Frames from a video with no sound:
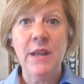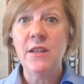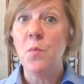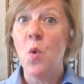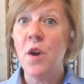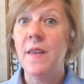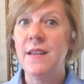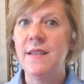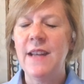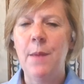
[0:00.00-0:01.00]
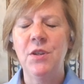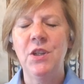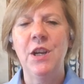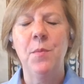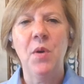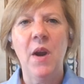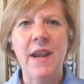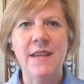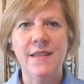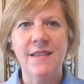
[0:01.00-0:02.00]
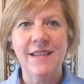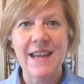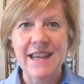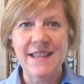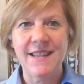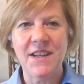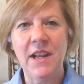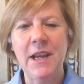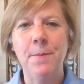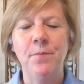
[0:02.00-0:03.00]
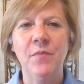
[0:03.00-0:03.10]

It's more than establishing a price. Case study.